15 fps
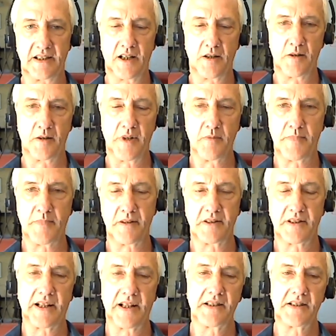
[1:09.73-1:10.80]
and in
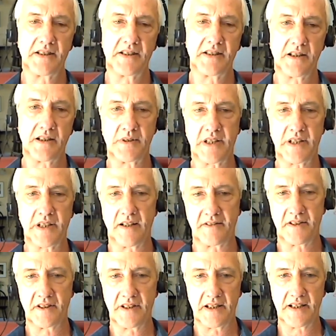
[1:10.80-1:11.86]
both cases it was
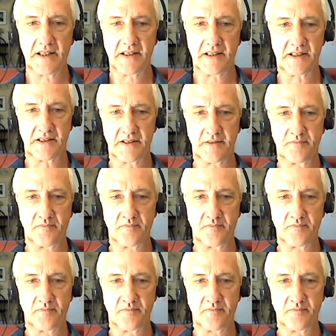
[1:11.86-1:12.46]
after their deaths.